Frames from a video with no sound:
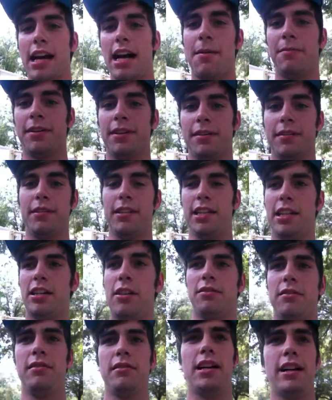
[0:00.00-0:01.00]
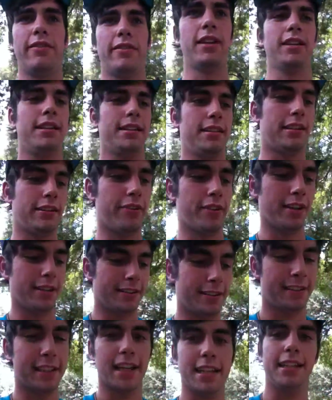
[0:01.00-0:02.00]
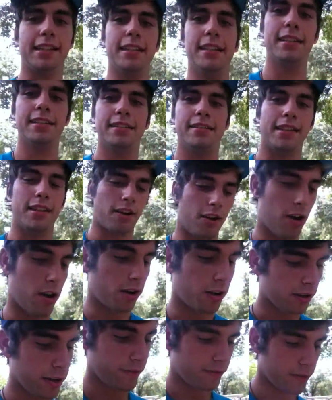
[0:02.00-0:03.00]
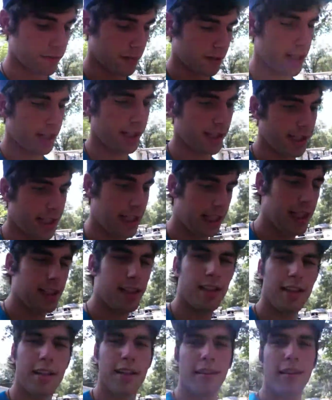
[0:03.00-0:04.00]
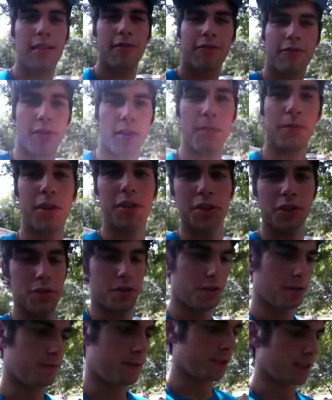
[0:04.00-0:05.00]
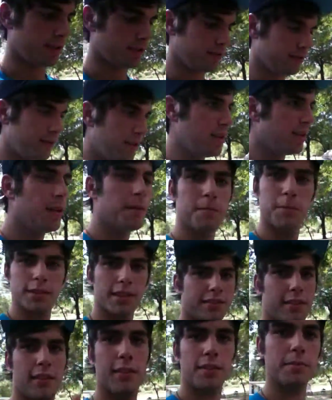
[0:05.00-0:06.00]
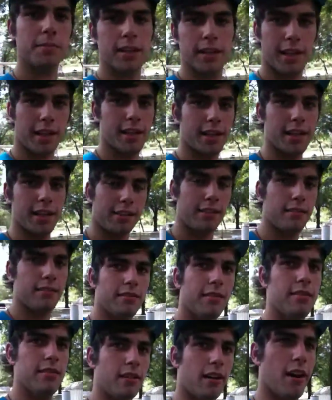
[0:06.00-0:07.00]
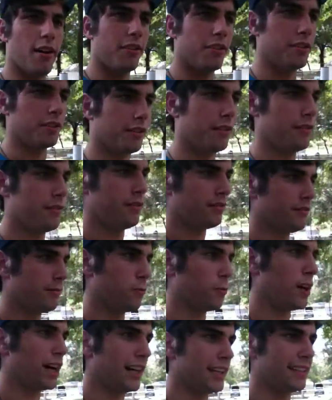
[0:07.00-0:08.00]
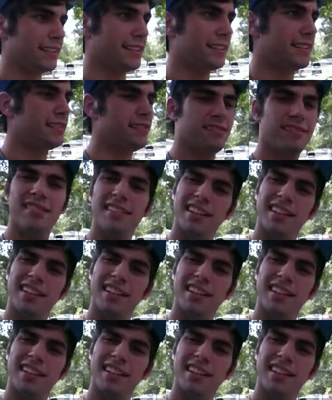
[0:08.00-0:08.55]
I'm gonna, you know, I've already, I've already decided that all of the money I get from the YouTube channel, plus all the money I get other wise.